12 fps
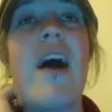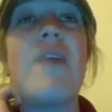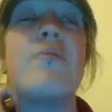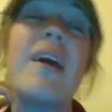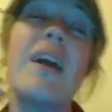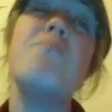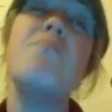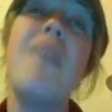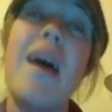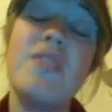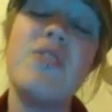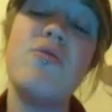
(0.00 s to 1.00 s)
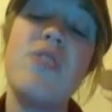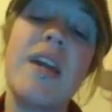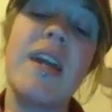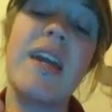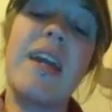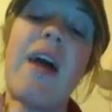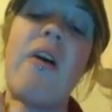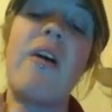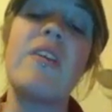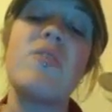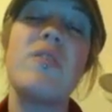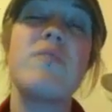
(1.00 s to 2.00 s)
I recommend you checking it out
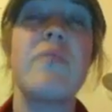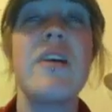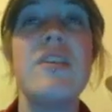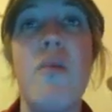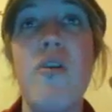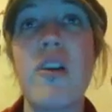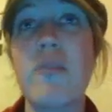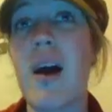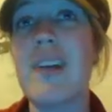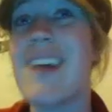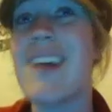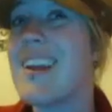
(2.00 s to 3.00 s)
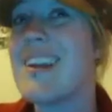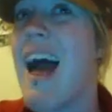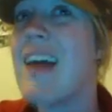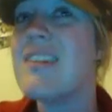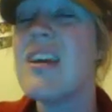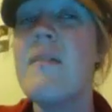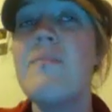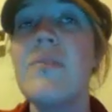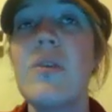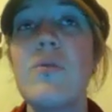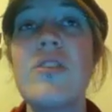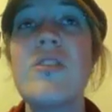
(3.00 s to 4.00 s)
on twitchplayspokemon.net,
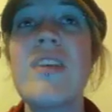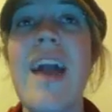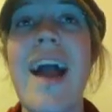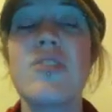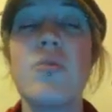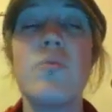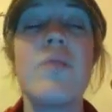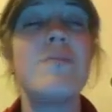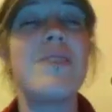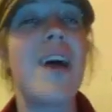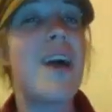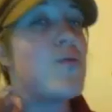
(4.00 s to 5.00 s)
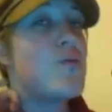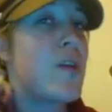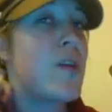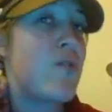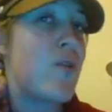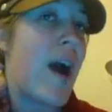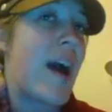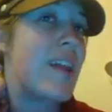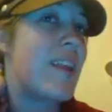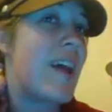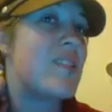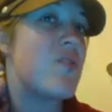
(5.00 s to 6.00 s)
which is the actual website, which will give you
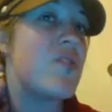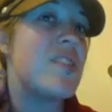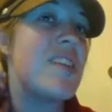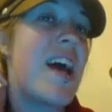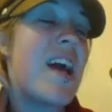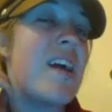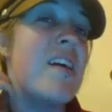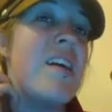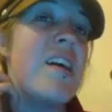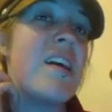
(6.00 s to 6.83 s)
highlights of the day.